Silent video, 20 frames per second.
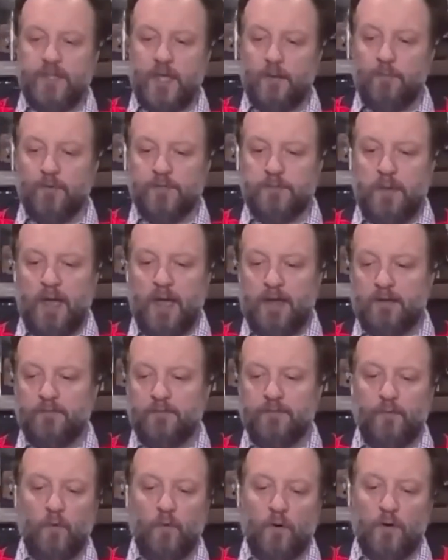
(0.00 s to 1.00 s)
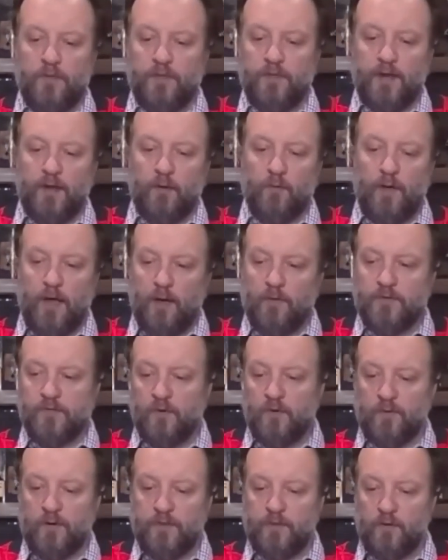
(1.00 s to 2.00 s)
samples back and forth, and I was
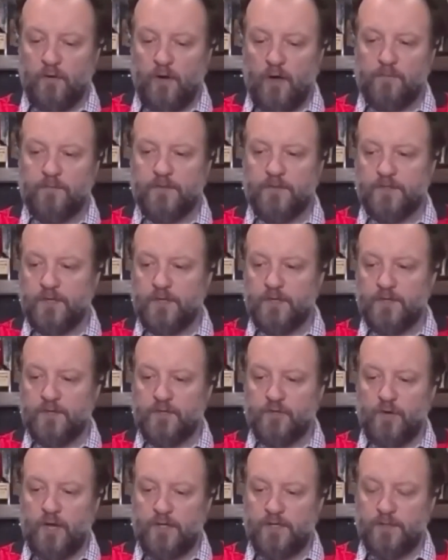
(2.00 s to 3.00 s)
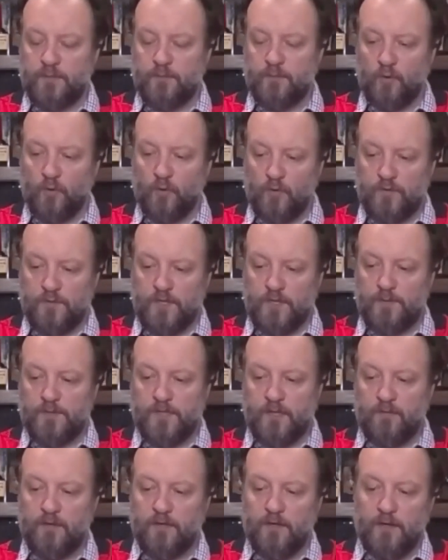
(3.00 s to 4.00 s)
over at their offices, tried some prototypes
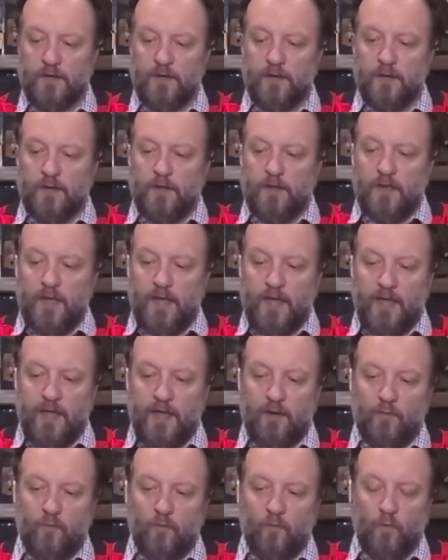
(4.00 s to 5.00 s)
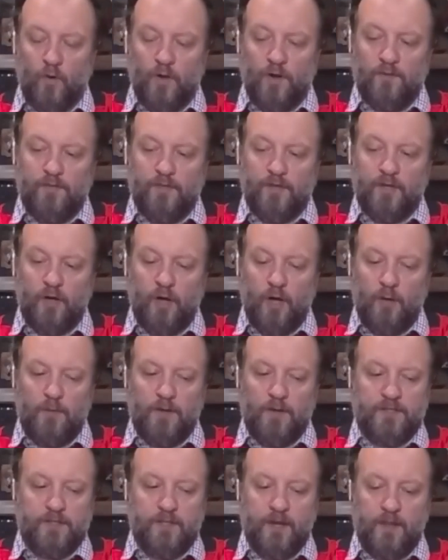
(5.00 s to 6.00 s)
of it. And one of the
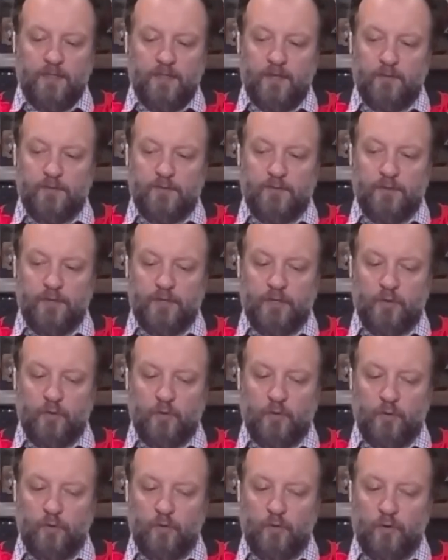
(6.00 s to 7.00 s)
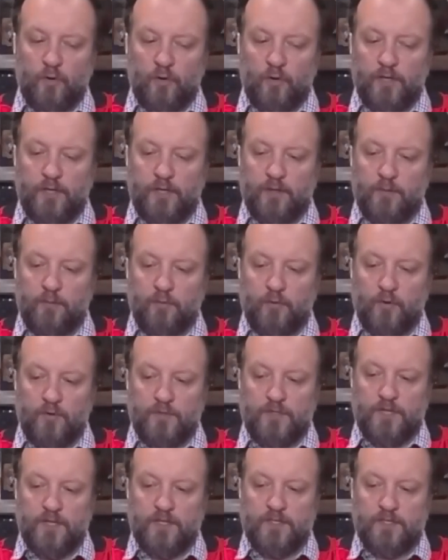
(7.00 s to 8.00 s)
comments that I think was really cool early in the
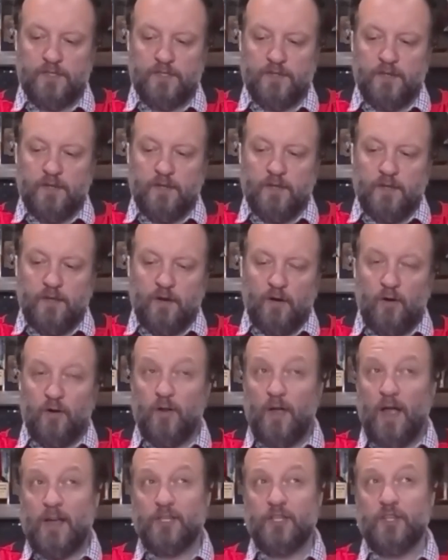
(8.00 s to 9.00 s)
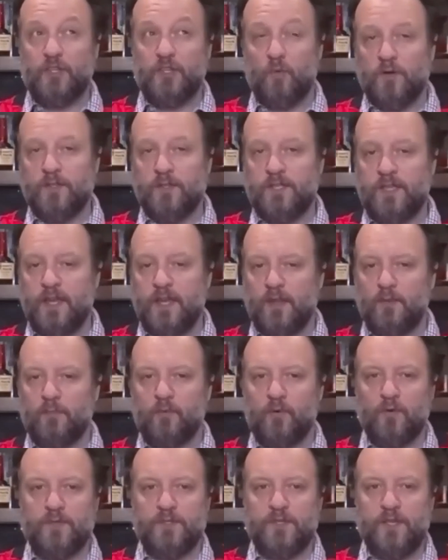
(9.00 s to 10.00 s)
process, or actually towards the end of the
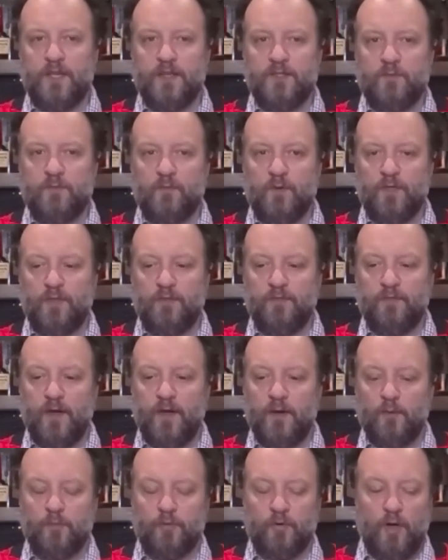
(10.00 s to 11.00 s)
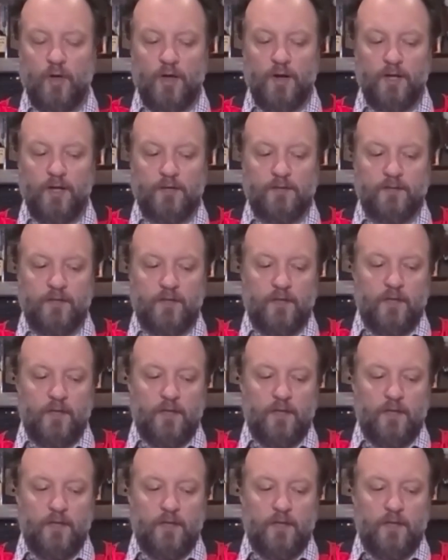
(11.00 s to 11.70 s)
process with the final product,